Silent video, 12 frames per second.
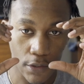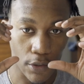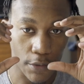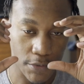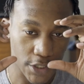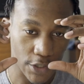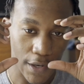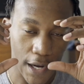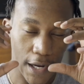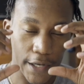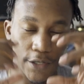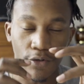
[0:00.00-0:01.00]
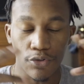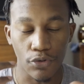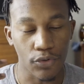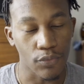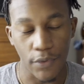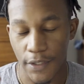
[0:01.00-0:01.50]
up to your eye, and you're
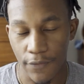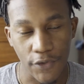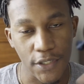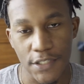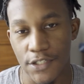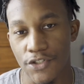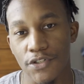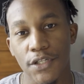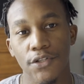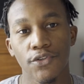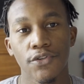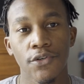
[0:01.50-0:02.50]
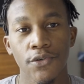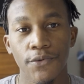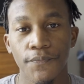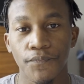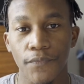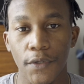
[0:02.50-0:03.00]
doing whatever it is that you need to
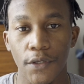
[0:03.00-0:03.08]
do,